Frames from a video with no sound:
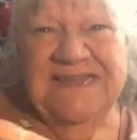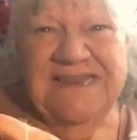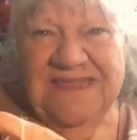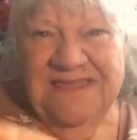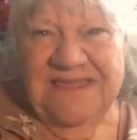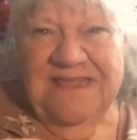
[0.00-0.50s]

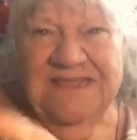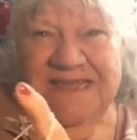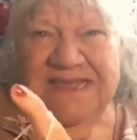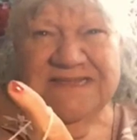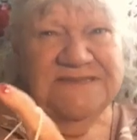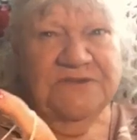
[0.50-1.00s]
anything
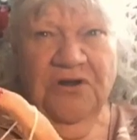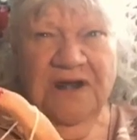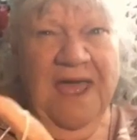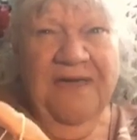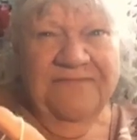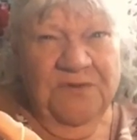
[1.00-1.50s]
that gets in
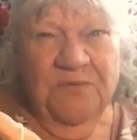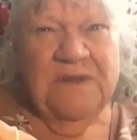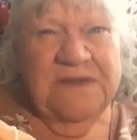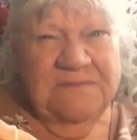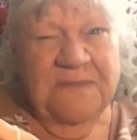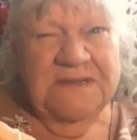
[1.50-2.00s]
our life that
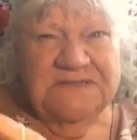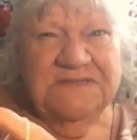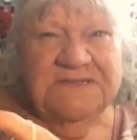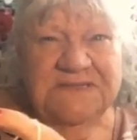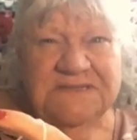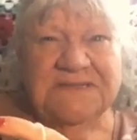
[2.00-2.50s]
really
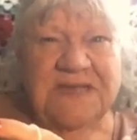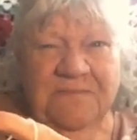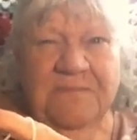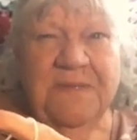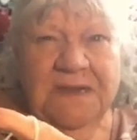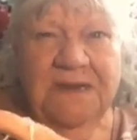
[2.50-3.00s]
messes us
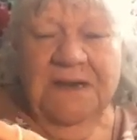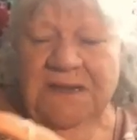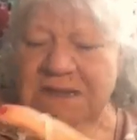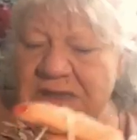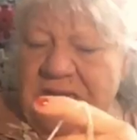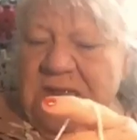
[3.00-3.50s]
up
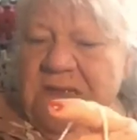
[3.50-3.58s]
mentally,